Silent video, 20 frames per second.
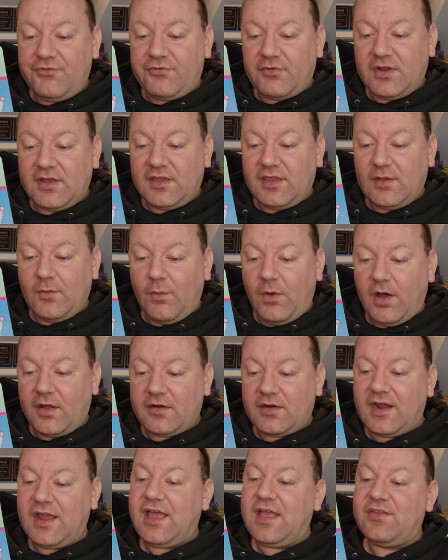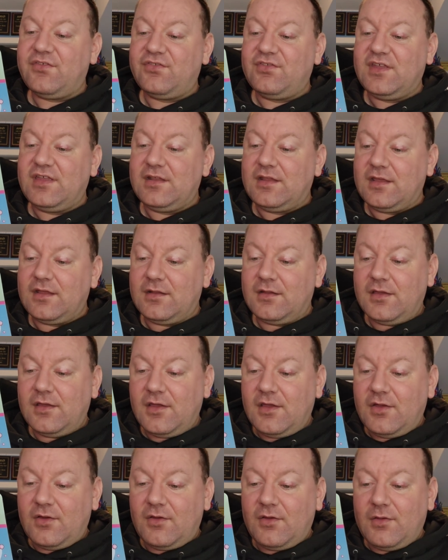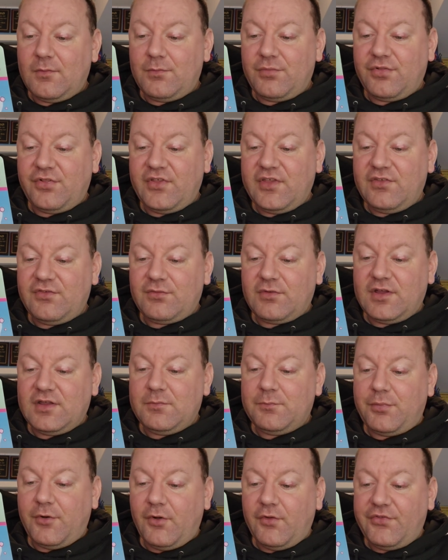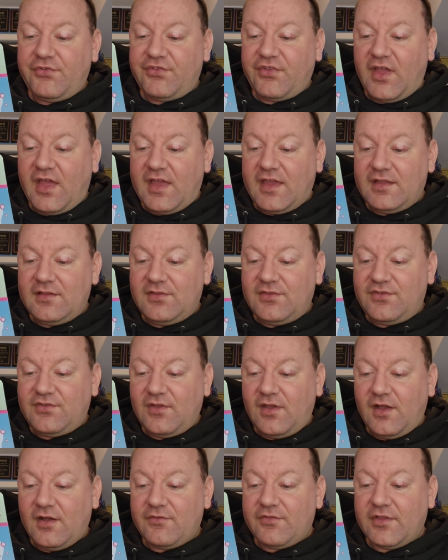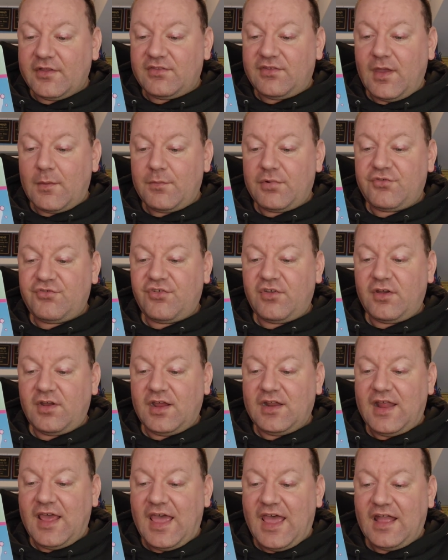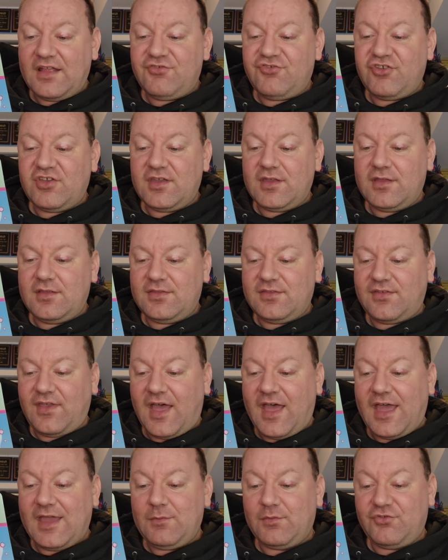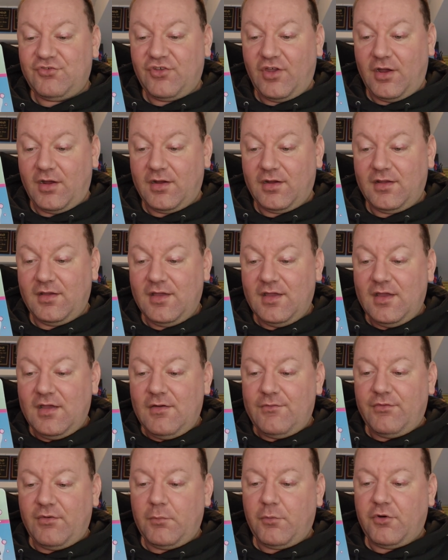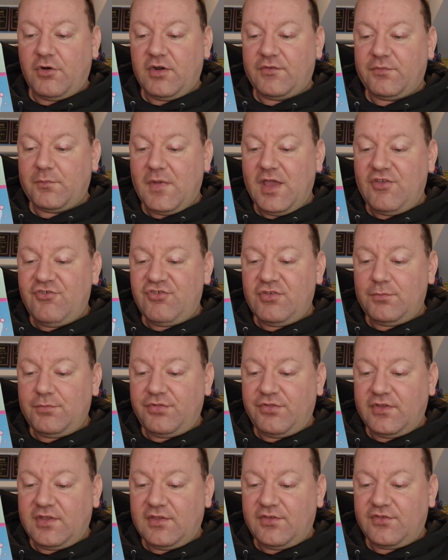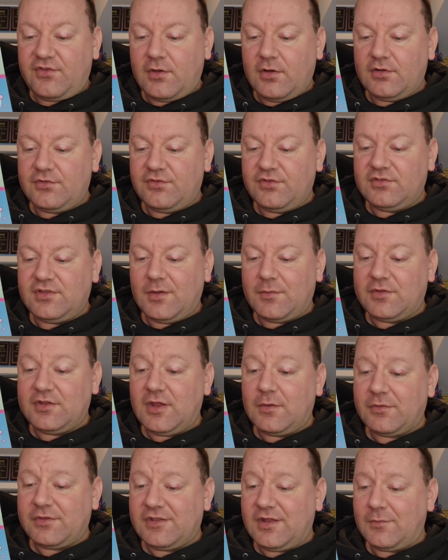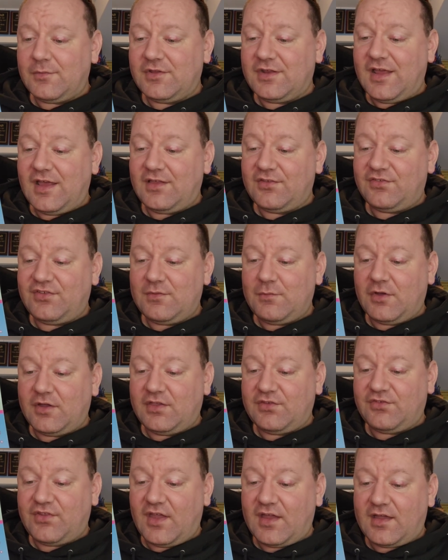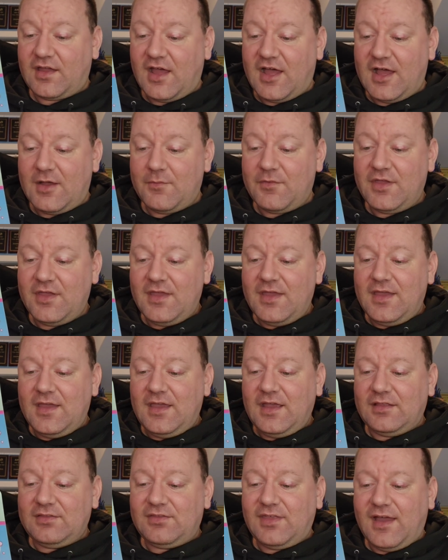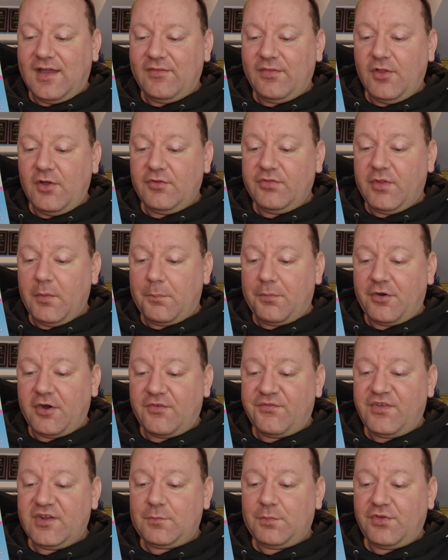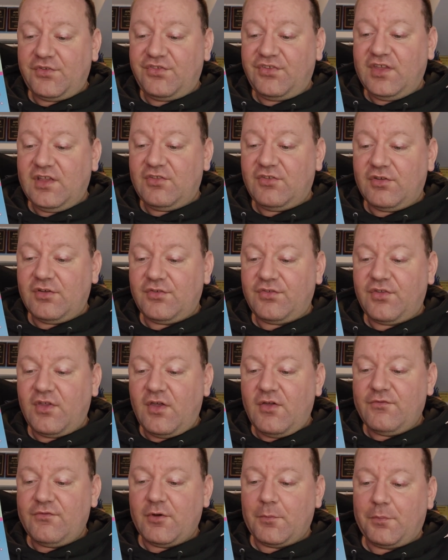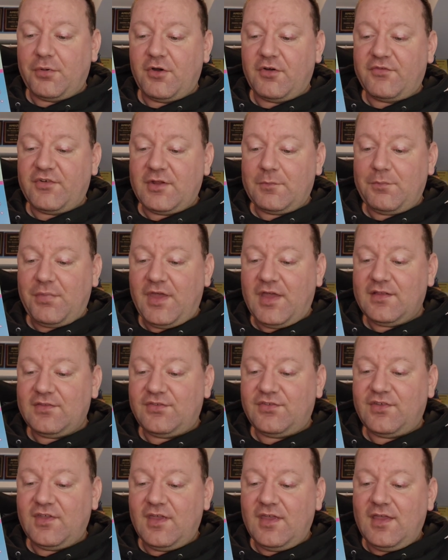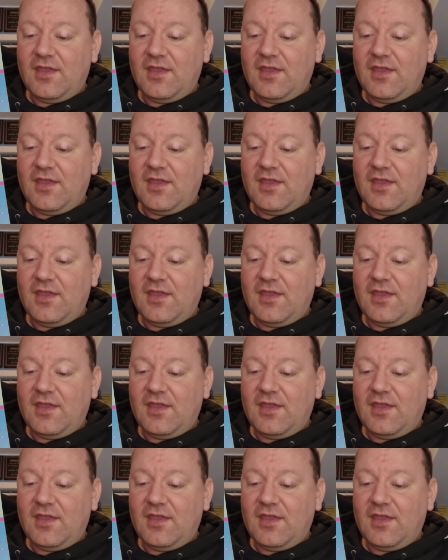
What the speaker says: drinking water as needed. Please read both sides of the temperature and hatching time chart. For more information, please go to www.seamonkeys.com and download the perfect procedures for perfect pets